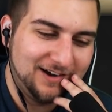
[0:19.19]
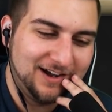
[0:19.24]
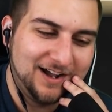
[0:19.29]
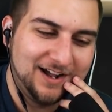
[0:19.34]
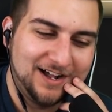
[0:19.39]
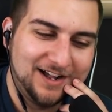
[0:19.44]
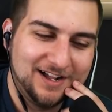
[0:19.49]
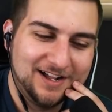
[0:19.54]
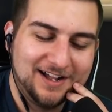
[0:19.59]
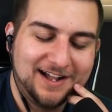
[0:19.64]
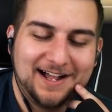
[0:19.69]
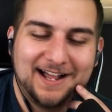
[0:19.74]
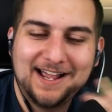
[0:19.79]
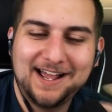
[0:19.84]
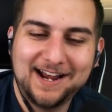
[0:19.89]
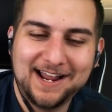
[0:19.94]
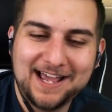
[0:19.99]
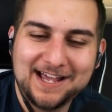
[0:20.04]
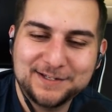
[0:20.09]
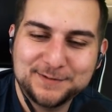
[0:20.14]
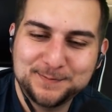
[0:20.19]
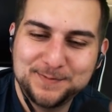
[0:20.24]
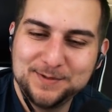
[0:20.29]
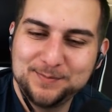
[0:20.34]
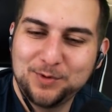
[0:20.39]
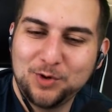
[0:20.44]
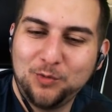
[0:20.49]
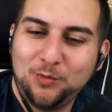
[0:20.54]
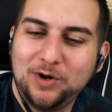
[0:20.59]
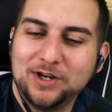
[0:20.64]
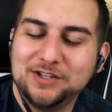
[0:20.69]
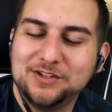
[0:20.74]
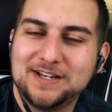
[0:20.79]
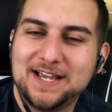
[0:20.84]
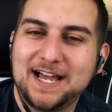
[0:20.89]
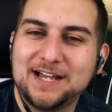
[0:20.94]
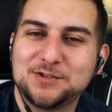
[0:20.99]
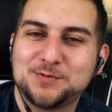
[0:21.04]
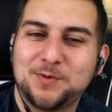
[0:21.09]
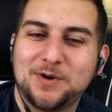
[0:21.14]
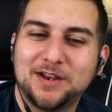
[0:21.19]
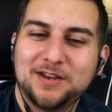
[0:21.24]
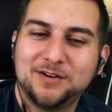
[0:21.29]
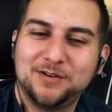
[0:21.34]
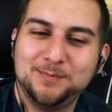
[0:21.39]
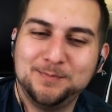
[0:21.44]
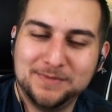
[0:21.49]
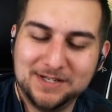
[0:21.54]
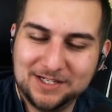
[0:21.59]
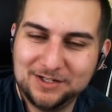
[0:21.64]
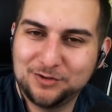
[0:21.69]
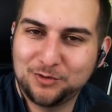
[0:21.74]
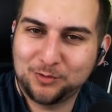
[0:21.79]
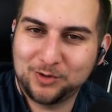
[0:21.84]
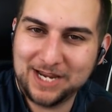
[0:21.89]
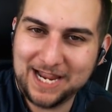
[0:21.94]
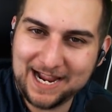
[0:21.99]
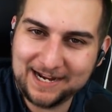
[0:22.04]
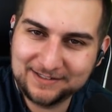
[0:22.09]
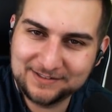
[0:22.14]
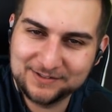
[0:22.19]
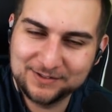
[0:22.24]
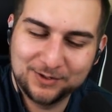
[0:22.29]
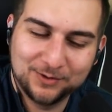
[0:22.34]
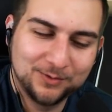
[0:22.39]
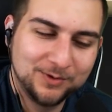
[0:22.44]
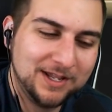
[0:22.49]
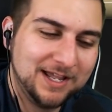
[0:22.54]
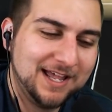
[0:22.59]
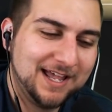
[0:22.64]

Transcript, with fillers: I had asked people what you guys wanted me to react to,